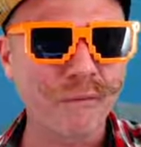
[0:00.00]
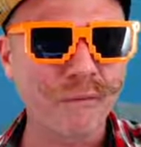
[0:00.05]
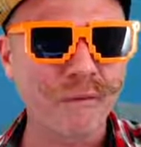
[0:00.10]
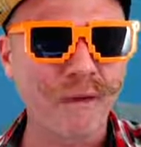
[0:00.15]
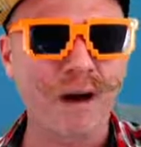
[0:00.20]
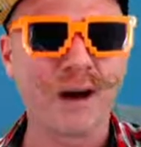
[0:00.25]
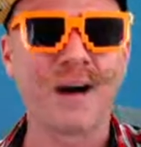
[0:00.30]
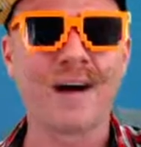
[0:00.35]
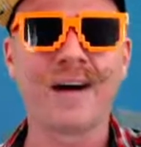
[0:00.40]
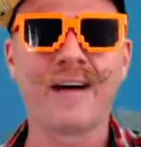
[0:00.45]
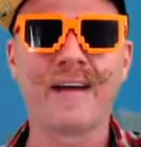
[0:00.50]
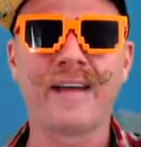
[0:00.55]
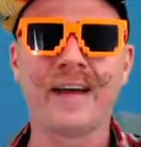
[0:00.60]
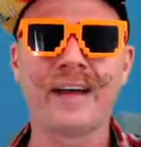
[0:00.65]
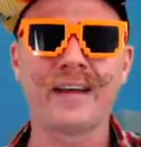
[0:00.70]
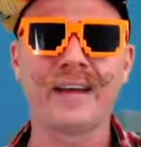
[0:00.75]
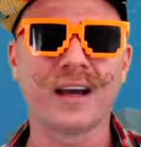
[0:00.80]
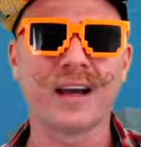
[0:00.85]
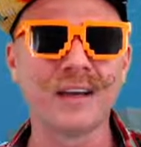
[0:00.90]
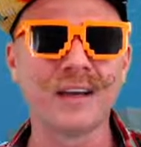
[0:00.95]
oh, there
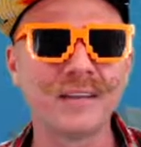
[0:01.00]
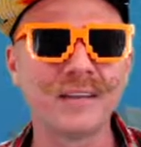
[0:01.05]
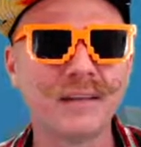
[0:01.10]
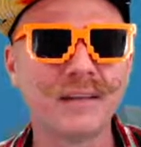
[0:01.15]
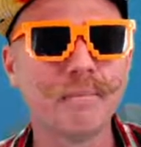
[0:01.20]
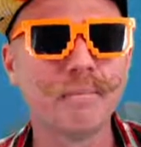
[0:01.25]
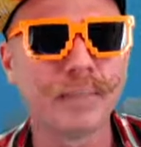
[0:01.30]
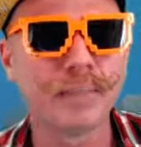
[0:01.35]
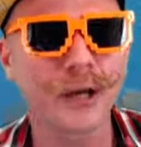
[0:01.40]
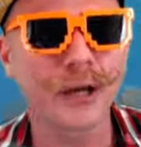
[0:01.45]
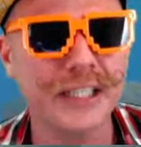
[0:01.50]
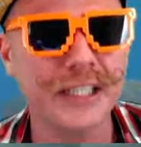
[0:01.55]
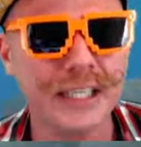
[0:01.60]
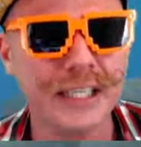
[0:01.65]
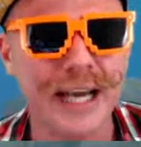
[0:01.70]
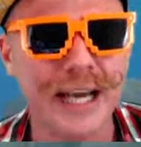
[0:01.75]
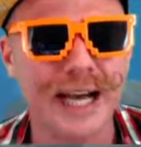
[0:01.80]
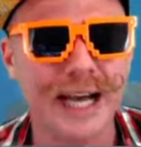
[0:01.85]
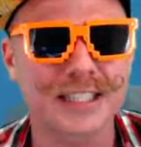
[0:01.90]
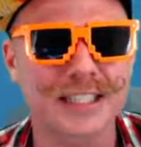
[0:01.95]
you go, blocky
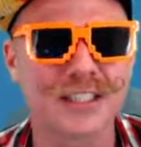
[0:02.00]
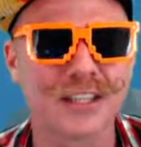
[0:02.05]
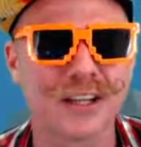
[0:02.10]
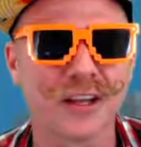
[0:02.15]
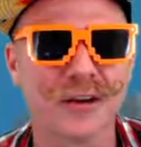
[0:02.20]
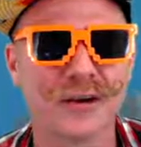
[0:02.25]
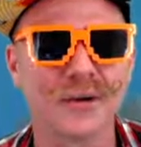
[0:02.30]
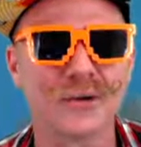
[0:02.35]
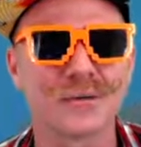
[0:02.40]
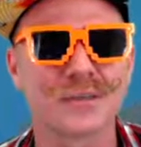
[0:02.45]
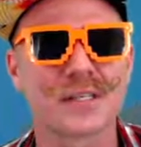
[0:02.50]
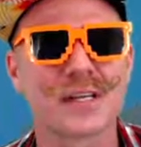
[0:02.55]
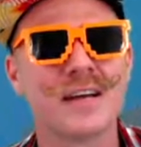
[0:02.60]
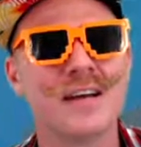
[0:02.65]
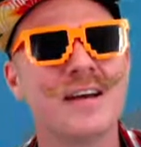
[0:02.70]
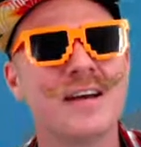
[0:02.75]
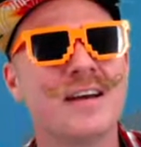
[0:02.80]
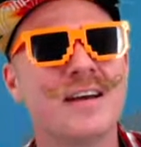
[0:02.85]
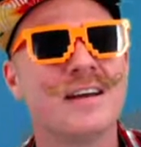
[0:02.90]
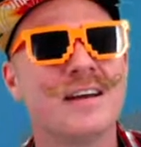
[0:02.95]
axolotls.
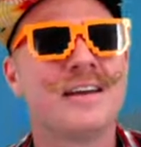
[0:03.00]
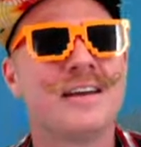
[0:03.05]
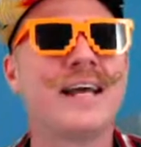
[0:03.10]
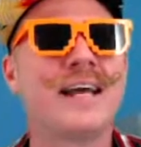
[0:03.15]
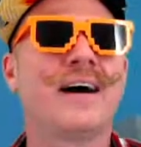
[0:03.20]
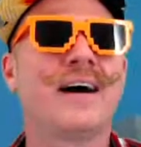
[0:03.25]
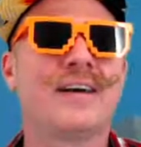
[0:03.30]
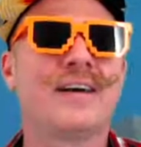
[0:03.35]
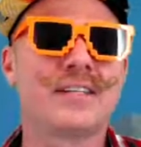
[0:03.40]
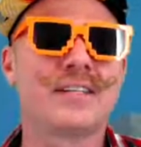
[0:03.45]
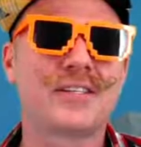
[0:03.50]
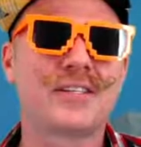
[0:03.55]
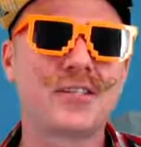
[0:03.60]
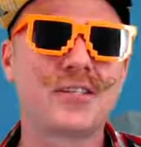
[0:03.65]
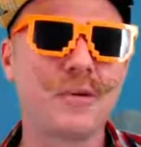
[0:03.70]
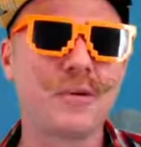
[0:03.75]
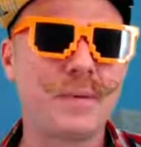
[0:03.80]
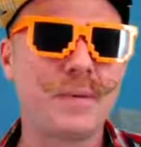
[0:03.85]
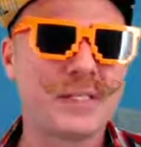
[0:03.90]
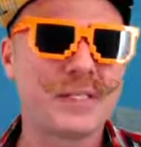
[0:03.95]
Now, it's
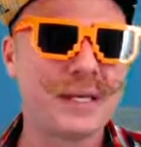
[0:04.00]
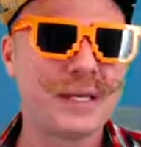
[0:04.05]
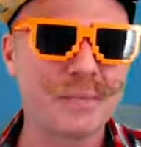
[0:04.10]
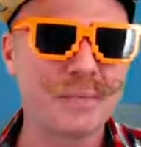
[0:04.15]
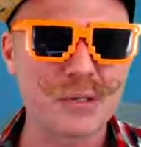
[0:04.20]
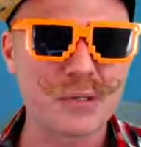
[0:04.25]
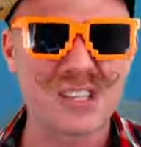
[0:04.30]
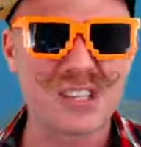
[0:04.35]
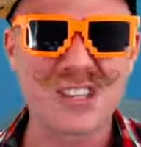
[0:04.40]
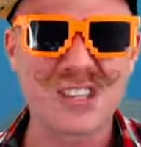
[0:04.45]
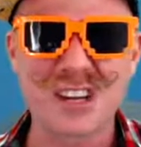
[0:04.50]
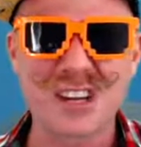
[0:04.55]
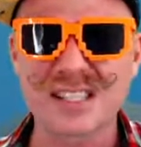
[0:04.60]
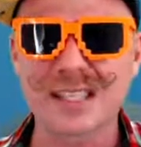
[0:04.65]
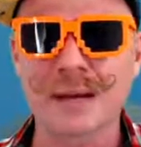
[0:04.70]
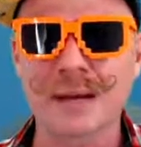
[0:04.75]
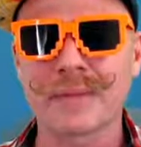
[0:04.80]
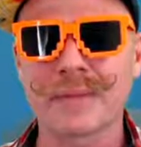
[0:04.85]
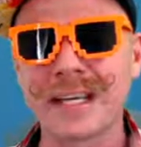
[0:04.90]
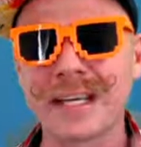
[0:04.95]
super simple to turn
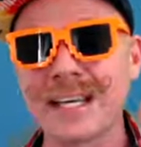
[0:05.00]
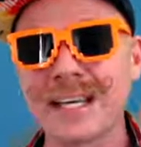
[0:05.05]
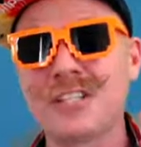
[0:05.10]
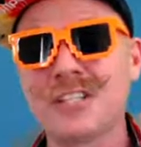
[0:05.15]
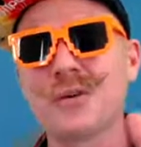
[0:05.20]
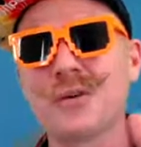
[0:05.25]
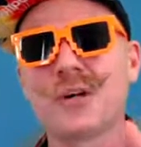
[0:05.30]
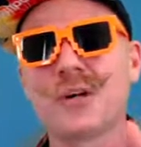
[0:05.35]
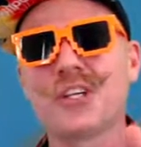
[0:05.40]
something into a